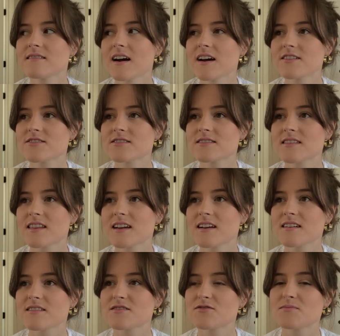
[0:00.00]
I just
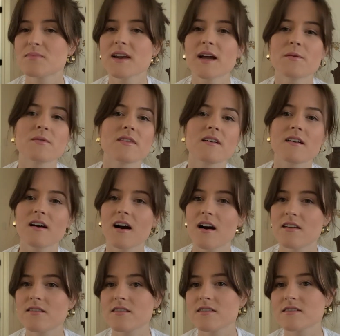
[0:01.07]
think to play with the
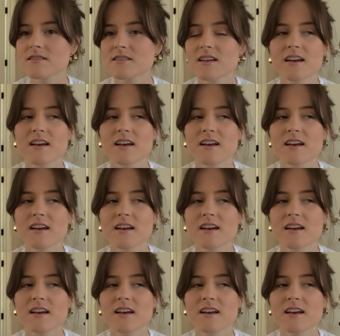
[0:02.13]
colors,